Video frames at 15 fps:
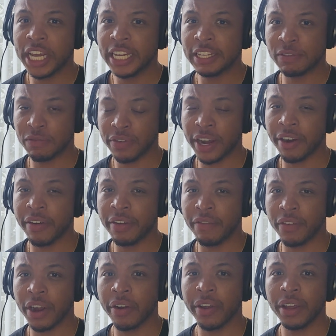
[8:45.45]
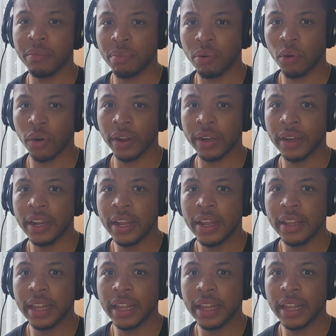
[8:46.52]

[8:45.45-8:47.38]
It is very, very important